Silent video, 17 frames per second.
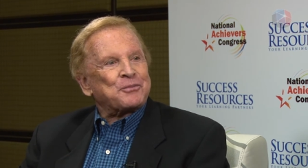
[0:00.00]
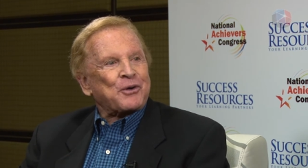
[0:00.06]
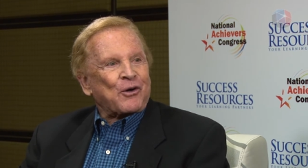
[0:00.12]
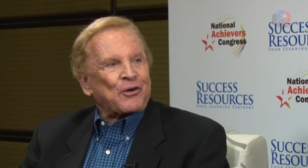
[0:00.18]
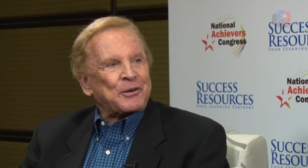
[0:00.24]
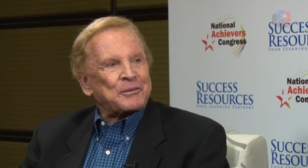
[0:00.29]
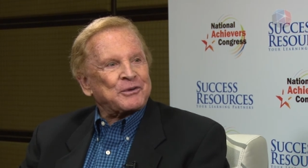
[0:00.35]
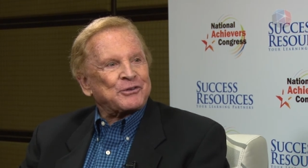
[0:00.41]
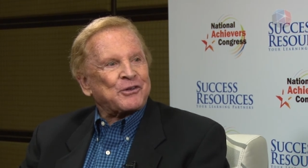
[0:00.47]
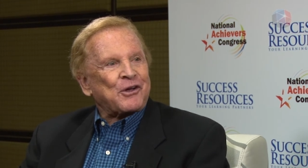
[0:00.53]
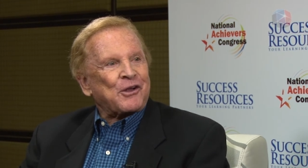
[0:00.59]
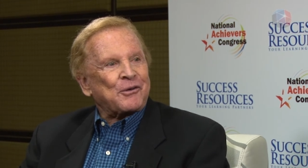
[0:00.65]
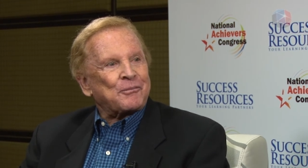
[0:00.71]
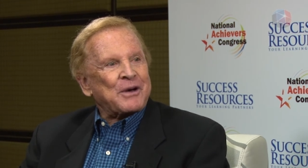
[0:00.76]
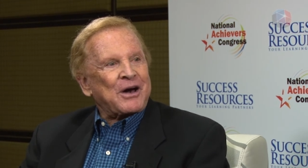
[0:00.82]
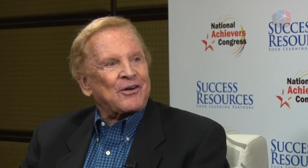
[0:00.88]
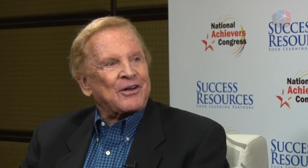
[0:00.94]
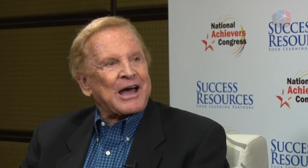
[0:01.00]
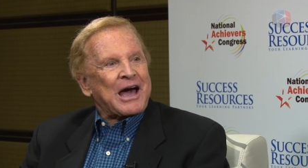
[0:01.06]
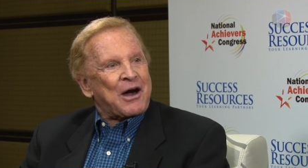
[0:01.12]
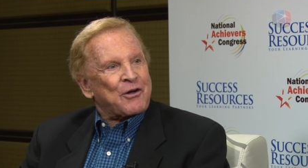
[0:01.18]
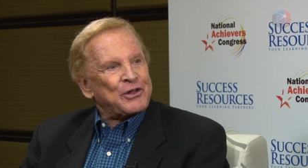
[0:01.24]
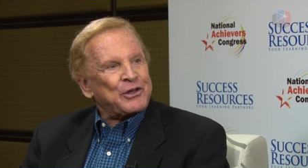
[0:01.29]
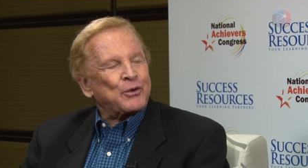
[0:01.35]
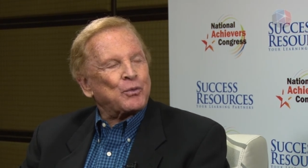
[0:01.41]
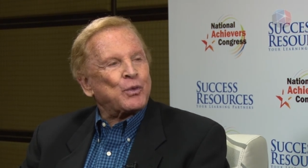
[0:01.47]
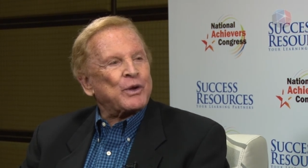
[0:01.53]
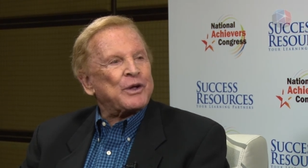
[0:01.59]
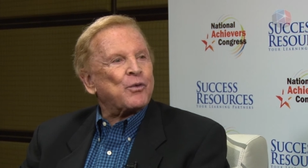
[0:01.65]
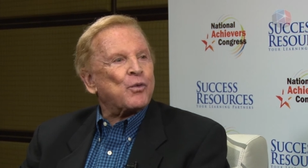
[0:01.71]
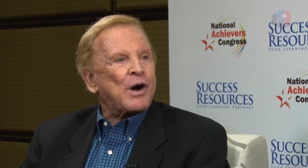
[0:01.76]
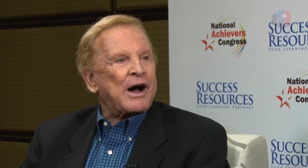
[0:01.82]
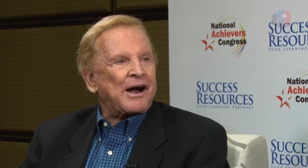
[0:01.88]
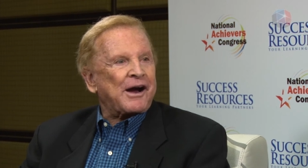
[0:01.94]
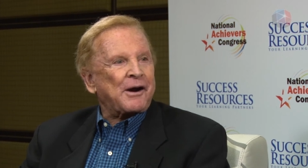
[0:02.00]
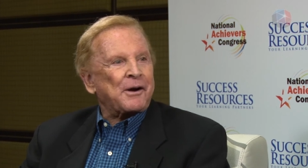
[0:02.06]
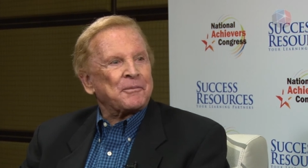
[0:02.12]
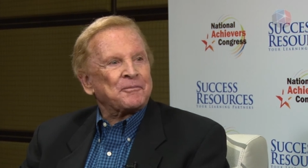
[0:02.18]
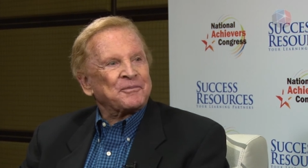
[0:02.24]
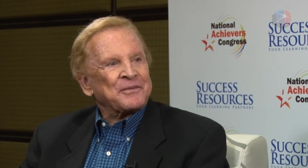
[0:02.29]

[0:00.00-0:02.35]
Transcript: program okay. is all about. How do you rewire